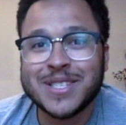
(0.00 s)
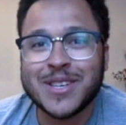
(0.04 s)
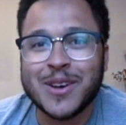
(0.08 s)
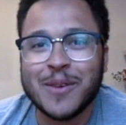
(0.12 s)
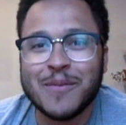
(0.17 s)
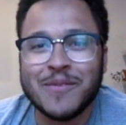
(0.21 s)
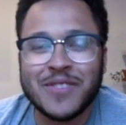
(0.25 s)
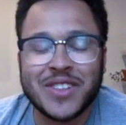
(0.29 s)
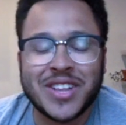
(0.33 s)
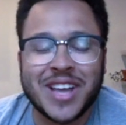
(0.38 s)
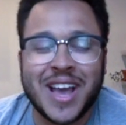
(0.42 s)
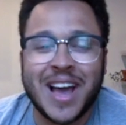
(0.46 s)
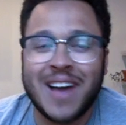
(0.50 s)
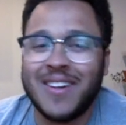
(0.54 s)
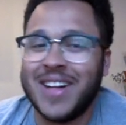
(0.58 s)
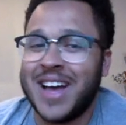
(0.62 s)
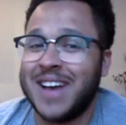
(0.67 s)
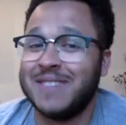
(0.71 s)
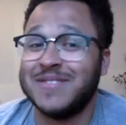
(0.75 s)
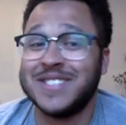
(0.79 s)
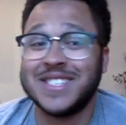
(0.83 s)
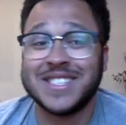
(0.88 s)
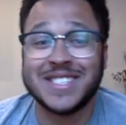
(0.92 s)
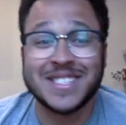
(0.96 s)
Hopefully I'll
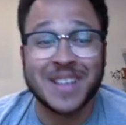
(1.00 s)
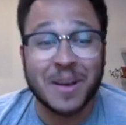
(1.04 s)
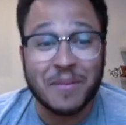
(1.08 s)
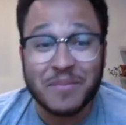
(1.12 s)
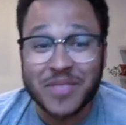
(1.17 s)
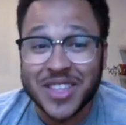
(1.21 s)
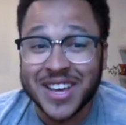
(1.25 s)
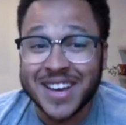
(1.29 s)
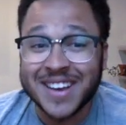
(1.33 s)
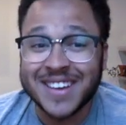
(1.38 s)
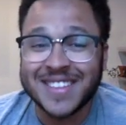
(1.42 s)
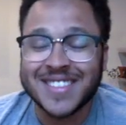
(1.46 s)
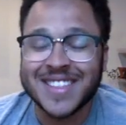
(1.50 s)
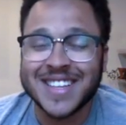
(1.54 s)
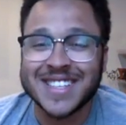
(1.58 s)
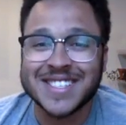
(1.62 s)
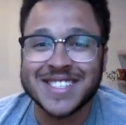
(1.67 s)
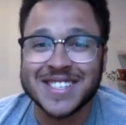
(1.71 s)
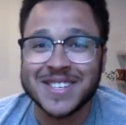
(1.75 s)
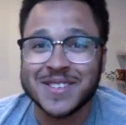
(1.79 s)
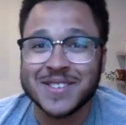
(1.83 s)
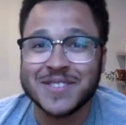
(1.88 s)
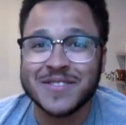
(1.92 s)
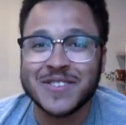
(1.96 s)
have something that's
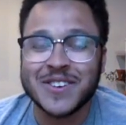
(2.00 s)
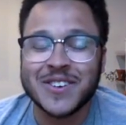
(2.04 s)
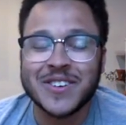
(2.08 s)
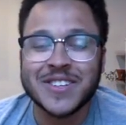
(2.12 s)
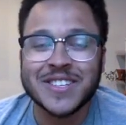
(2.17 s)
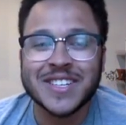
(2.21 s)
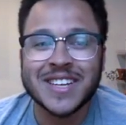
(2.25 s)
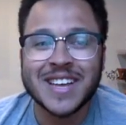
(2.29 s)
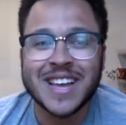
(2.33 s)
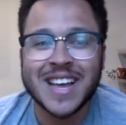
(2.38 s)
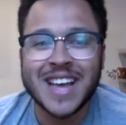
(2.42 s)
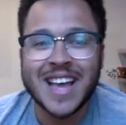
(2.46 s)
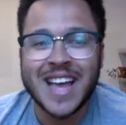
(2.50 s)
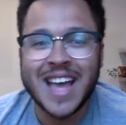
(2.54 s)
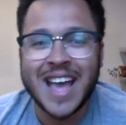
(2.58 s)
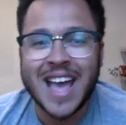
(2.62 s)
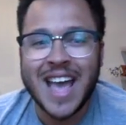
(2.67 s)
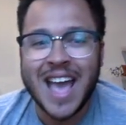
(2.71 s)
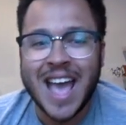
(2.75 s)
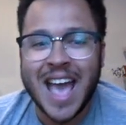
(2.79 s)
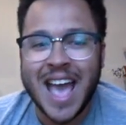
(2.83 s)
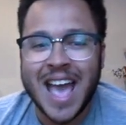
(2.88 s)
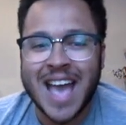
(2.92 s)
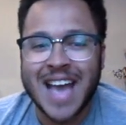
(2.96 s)
useful.
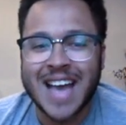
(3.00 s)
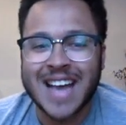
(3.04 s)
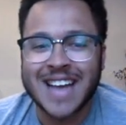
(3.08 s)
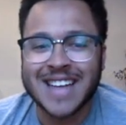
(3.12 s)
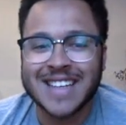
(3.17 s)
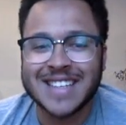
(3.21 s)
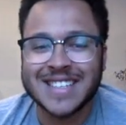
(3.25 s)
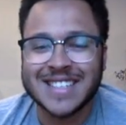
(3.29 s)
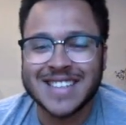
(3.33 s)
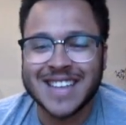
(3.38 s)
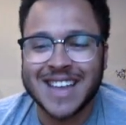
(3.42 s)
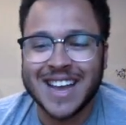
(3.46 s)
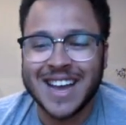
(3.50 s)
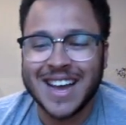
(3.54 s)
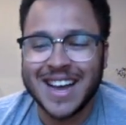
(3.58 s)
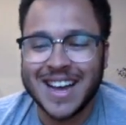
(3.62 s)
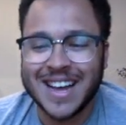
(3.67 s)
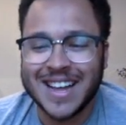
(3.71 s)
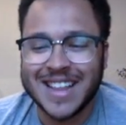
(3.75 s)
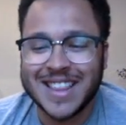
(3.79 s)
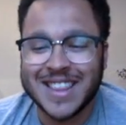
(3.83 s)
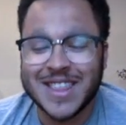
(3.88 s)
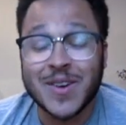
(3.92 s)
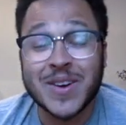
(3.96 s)
And
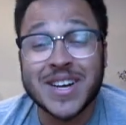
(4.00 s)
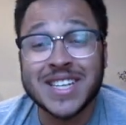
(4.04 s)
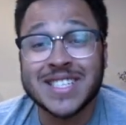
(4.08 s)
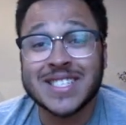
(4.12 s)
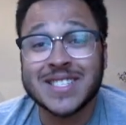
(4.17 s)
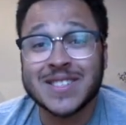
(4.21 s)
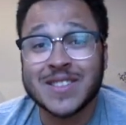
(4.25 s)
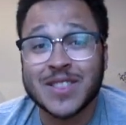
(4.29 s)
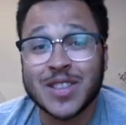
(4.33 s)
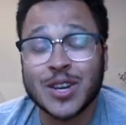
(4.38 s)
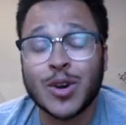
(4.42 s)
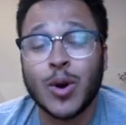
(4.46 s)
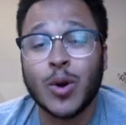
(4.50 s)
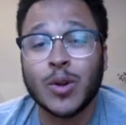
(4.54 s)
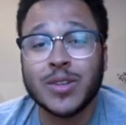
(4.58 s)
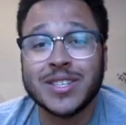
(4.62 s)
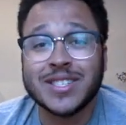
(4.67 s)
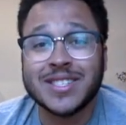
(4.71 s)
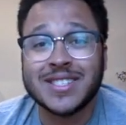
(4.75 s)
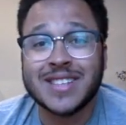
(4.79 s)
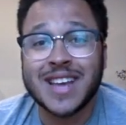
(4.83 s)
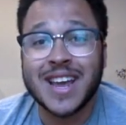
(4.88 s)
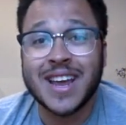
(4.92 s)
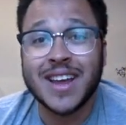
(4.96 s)
though it is the
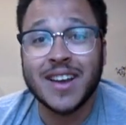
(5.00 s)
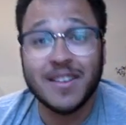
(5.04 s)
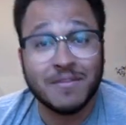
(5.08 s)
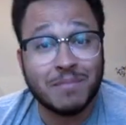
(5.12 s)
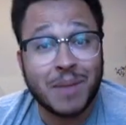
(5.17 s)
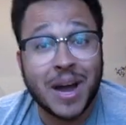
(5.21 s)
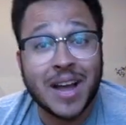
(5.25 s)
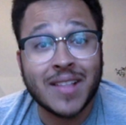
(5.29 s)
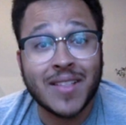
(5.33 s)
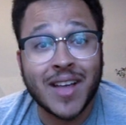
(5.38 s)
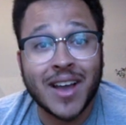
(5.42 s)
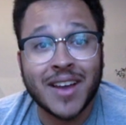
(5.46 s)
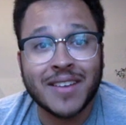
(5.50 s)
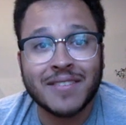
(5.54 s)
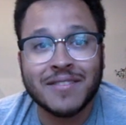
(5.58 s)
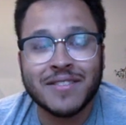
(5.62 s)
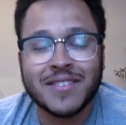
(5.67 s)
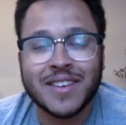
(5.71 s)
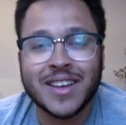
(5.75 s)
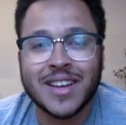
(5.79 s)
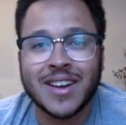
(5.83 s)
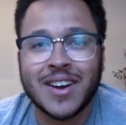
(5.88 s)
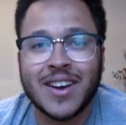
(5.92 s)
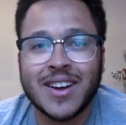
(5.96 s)
coldest day of my life
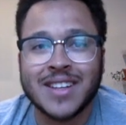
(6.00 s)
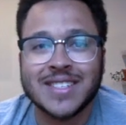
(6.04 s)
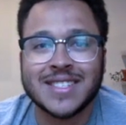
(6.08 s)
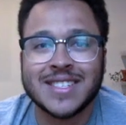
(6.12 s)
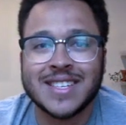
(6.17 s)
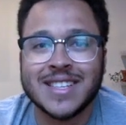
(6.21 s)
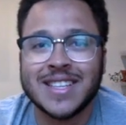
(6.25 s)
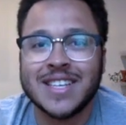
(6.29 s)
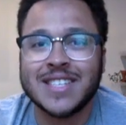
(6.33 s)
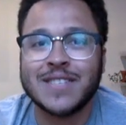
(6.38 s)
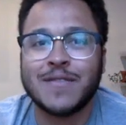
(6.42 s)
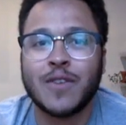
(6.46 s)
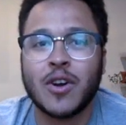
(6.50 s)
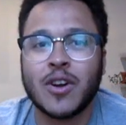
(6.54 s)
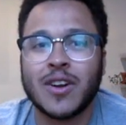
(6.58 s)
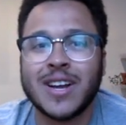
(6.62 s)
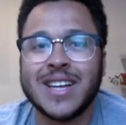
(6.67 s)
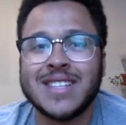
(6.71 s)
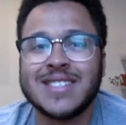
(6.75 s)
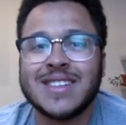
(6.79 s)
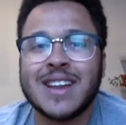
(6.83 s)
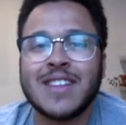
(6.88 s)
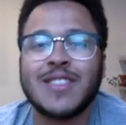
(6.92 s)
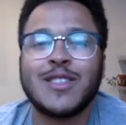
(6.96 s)
in Austin thus far,
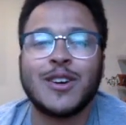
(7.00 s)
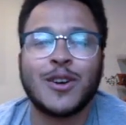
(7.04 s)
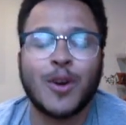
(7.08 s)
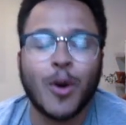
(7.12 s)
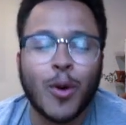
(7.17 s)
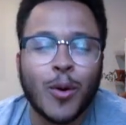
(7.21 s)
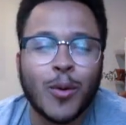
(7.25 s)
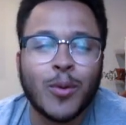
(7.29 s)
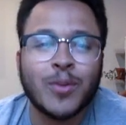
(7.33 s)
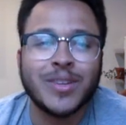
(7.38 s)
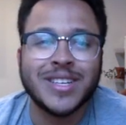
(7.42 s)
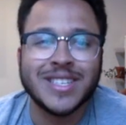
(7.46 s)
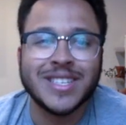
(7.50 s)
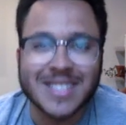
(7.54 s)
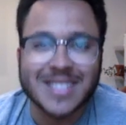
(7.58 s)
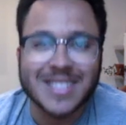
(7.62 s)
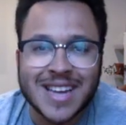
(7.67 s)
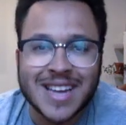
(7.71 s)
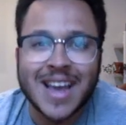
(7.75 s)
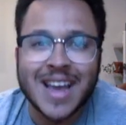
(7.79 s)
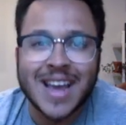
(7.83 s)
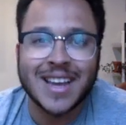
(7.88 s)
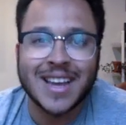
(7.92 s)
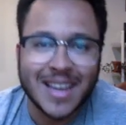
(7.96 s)
it's not the coldest
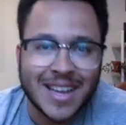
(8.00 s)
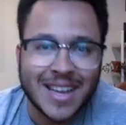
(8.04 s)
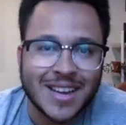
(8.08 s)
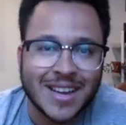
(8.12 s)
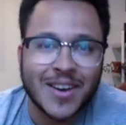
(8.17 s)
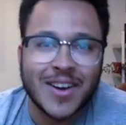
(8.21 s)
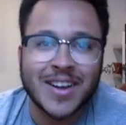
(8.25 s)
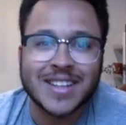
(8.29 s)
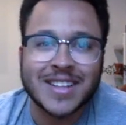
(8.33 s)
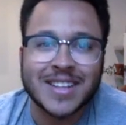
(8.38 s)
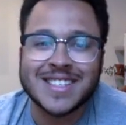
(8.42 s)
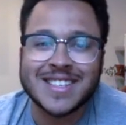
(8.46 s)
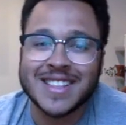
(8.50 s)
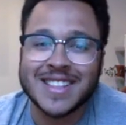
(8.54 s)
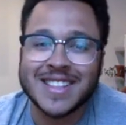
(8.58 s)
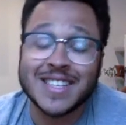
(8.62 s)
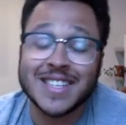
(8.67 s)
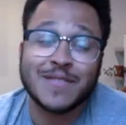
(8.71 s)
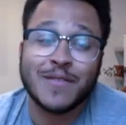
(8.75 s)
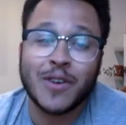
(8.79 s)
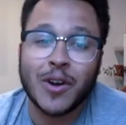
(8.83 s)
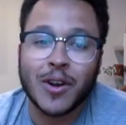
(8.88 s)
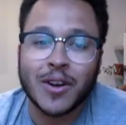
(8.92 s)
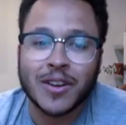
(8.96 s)
day in Austin thus
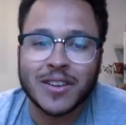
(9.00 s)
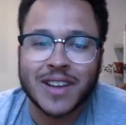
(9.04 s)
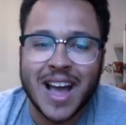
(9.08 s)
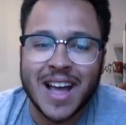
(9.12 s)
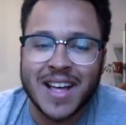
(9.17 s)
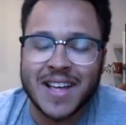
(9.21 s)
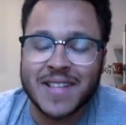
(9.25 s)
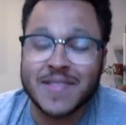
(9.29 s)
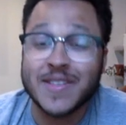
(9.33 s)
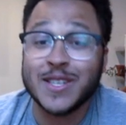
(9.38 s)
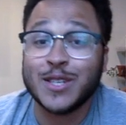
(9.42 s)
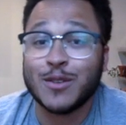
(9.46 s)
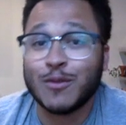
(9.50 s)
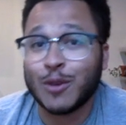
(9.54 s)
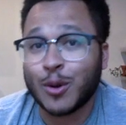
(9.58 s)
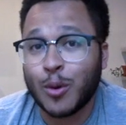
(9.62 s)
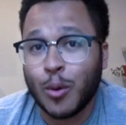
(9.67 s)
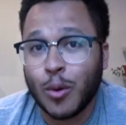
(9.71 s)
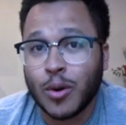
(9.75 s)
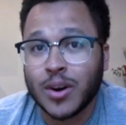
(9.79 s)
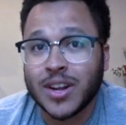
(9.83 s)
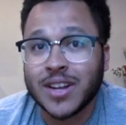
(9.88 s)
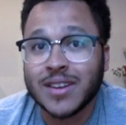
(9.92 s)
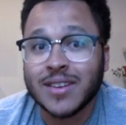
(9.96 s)
far, at least
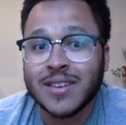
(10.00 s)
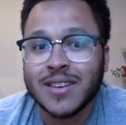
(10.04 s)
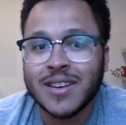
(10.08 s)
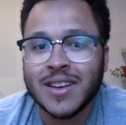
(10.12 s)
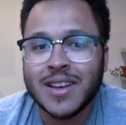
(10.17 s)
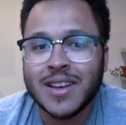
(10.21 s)
recorded.